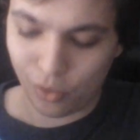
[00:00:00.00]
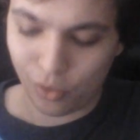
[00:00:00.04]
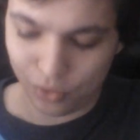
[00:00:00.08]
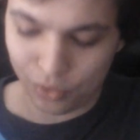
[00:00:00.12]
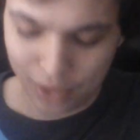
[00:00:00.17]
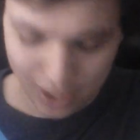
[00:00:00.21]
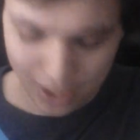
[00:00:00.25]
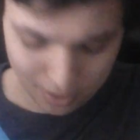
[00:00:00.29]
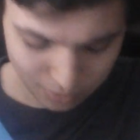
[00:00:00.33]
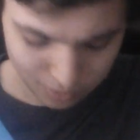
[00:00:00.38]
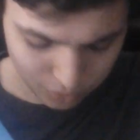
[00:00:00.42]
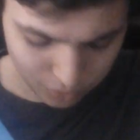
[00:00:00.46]

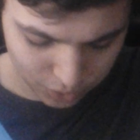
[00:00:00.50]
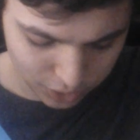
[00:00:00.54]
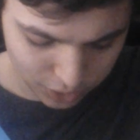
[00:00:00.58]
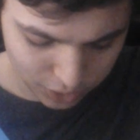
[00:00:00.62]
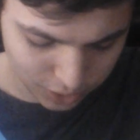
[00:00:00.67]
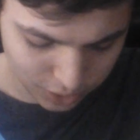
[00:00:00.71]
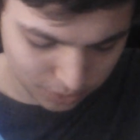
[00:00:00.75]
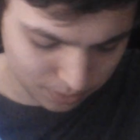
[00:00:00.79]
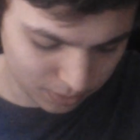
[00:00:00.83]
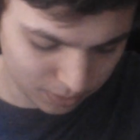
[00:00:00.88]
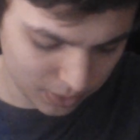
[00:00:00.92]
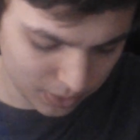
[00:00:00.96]
that
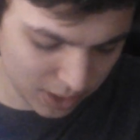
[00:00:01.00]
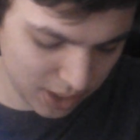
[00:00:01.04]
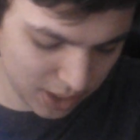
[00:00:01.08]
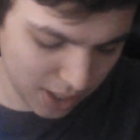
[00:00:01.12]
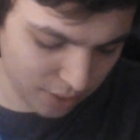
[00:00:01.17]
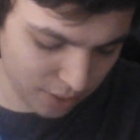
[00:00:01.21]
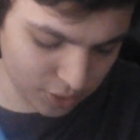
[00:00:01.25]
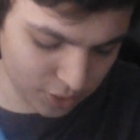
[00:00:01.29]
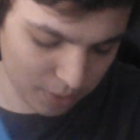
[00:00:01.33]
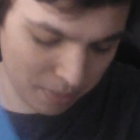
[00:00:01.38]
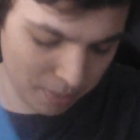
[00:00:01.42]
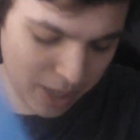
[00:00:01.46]
was
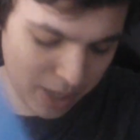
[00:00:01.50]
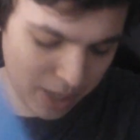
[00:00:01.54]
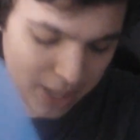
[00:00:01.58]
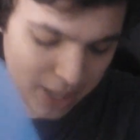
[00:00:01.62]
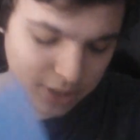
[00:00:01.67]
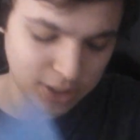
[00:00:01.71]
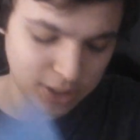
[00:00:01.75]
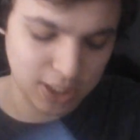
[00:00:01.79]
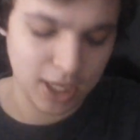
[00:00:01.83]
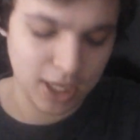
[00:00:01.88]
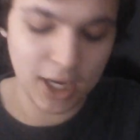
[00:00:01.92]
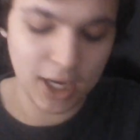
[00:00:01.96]

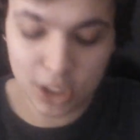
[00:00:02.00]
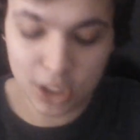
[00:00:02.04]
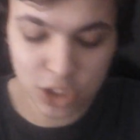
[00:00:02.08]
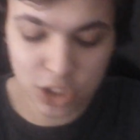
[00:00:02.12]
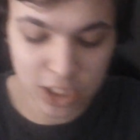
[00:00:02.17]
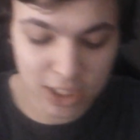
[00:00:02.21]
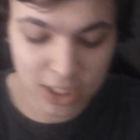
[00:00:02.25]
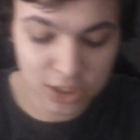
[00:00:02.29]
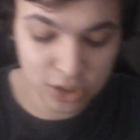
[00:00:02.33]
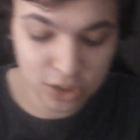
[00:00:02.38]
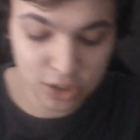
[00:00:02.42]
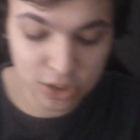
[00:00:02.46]
amazing. And
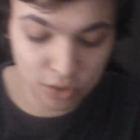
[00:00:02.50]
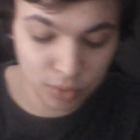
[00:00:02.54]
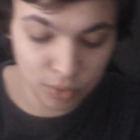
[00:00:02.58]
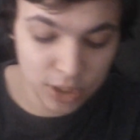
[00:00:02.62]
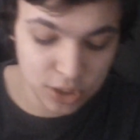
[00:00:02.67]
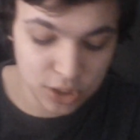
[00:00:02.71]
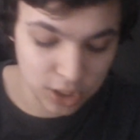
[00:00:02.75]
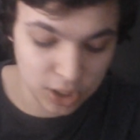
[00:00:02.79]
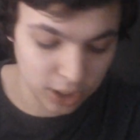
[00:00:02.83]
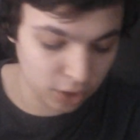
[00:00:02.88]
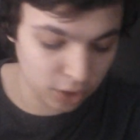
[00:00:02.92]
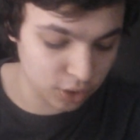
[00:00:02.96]
actually, that's the
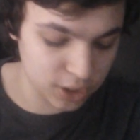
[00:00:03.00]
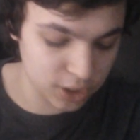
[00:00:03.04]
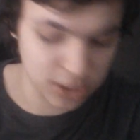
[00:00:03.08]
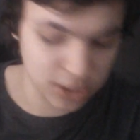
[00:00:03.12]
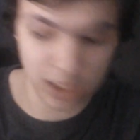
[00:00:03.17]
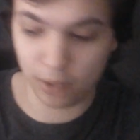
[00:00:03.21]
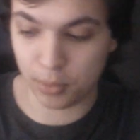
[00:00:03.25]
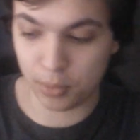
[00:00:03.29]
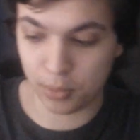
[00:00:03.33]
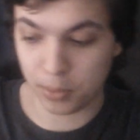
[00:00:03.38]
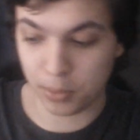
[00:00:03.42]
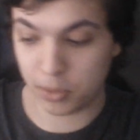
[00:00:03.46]
reason I got this
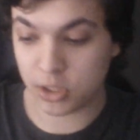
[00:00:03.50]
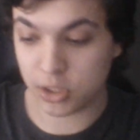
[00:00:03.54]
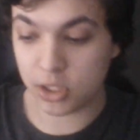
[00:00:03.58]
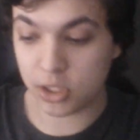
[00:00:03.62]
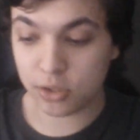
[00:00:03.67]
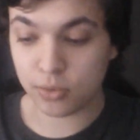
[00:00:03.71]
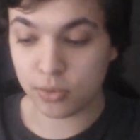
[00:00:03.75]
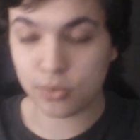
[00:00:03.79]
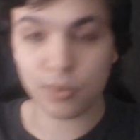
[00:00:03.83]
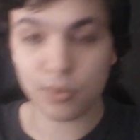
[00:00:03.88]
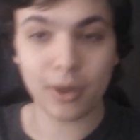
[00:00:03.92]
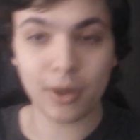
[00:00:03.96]
album, because
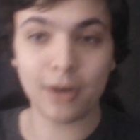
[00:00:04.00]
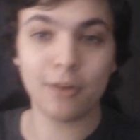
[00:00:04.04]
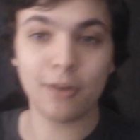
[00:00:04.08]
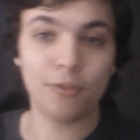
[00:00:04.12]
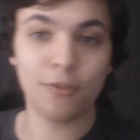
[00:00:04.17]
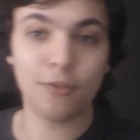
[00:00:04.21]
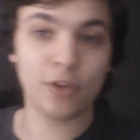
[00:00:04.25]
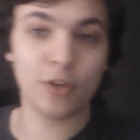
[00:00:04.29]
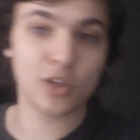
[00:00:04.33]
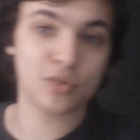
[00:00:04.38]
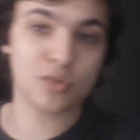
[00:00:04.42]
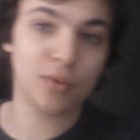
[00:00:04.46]
this was one of the
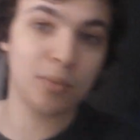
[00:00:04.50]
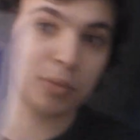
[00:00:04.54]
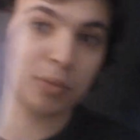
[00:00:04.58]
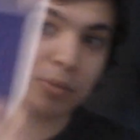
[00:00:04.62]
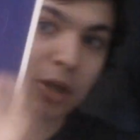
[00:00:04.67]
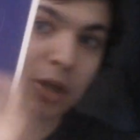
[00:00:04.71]
first Robert